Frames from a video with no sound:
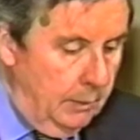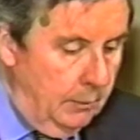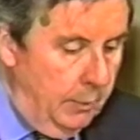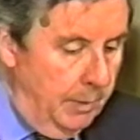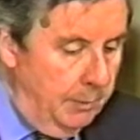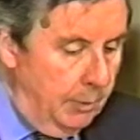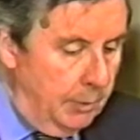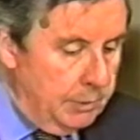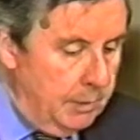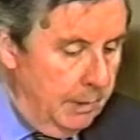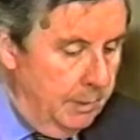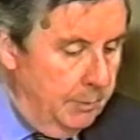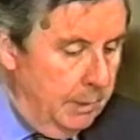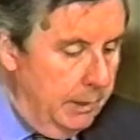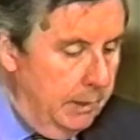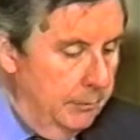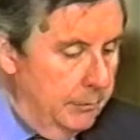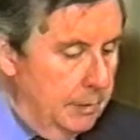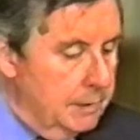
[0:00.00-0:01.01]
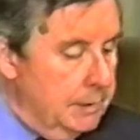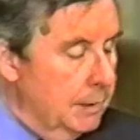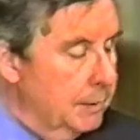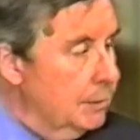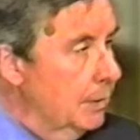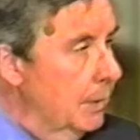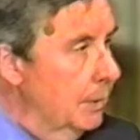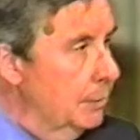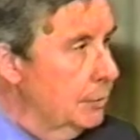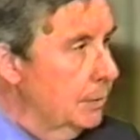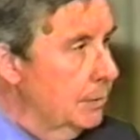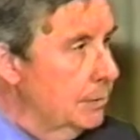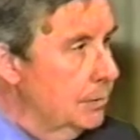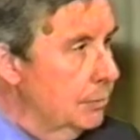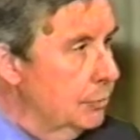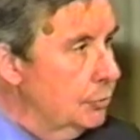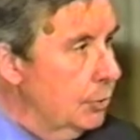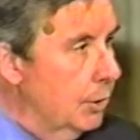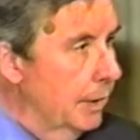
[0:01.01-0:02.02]
We mostly believe that such
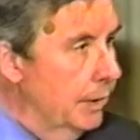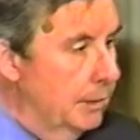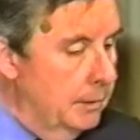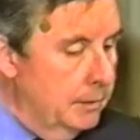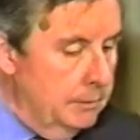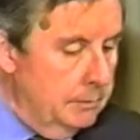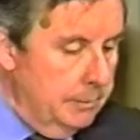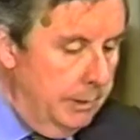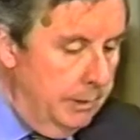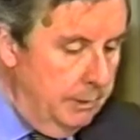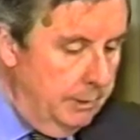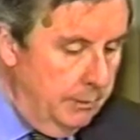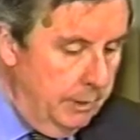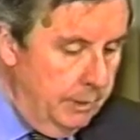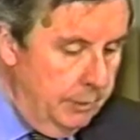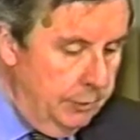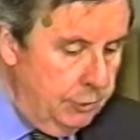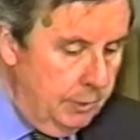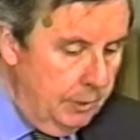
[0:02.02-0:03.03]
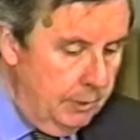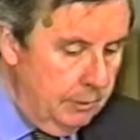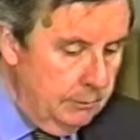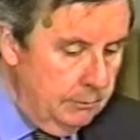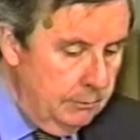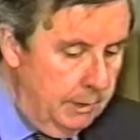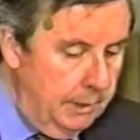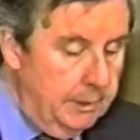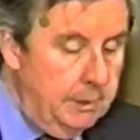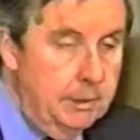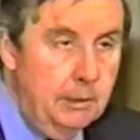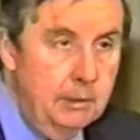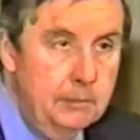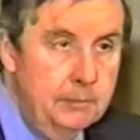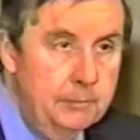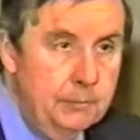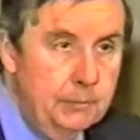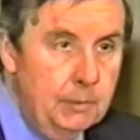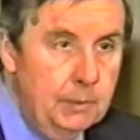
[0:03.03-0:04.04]
nations as China, Indonesia,
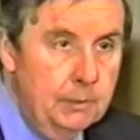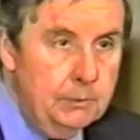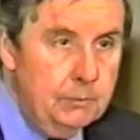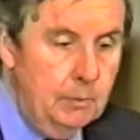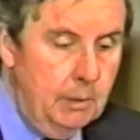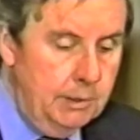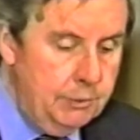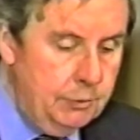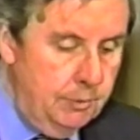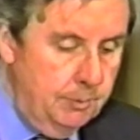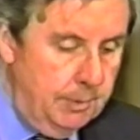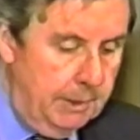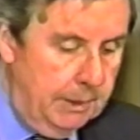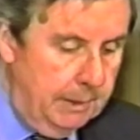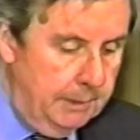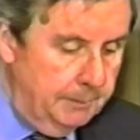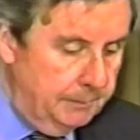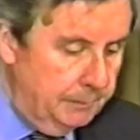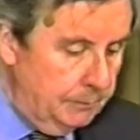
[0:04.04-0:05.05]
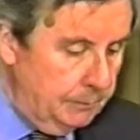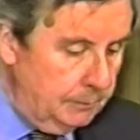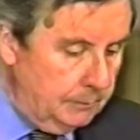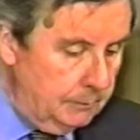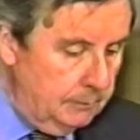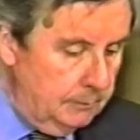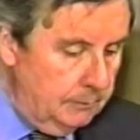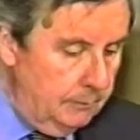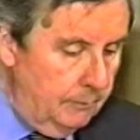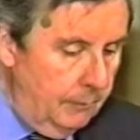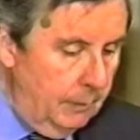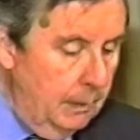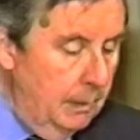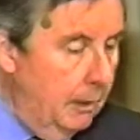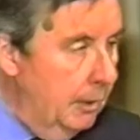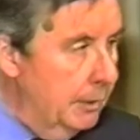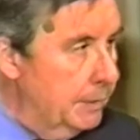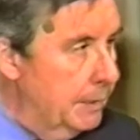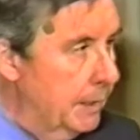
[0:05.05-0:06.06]
India, as well as Japan,
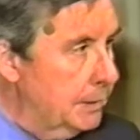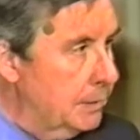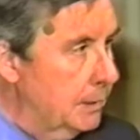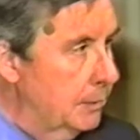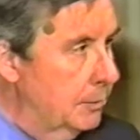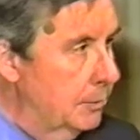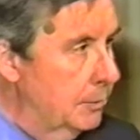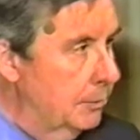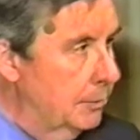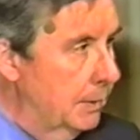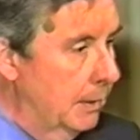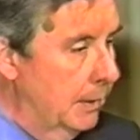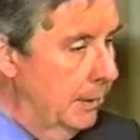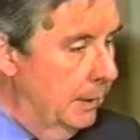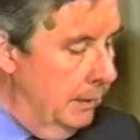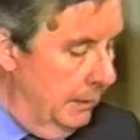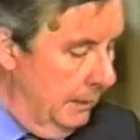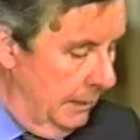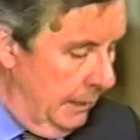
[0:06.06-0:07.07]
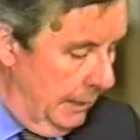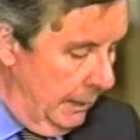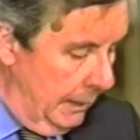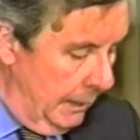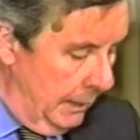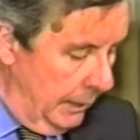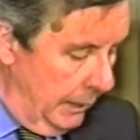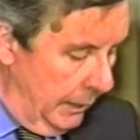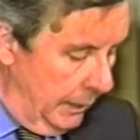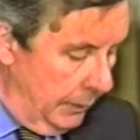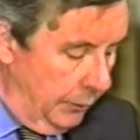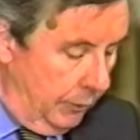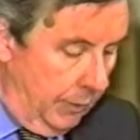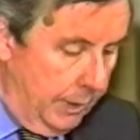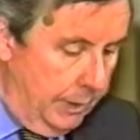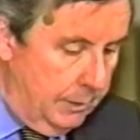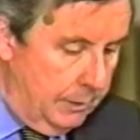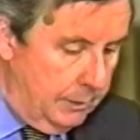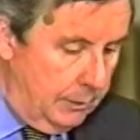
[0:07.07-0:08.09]
are destined to play a
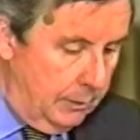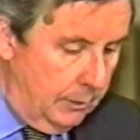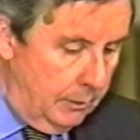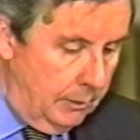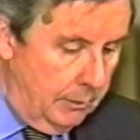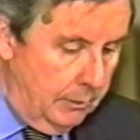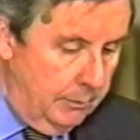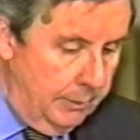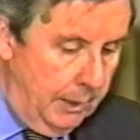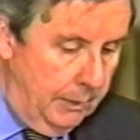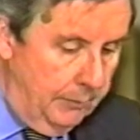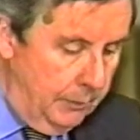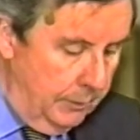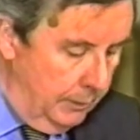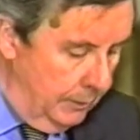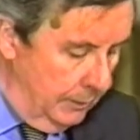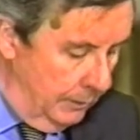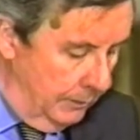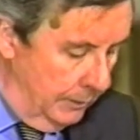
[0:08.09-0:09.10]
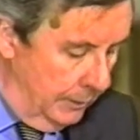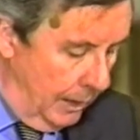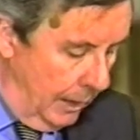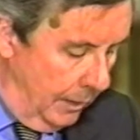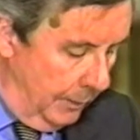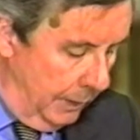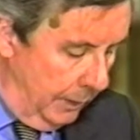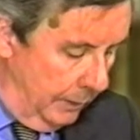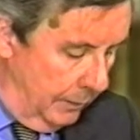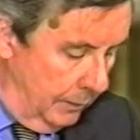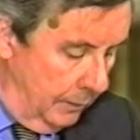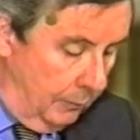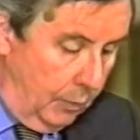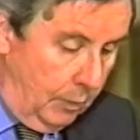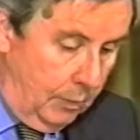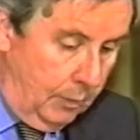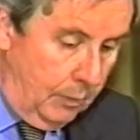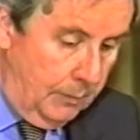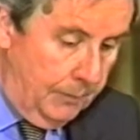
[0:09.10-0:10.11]
great or even dominant
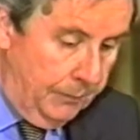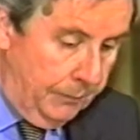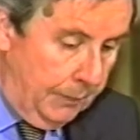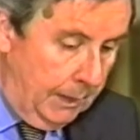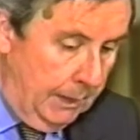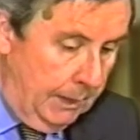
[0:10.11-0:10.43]
role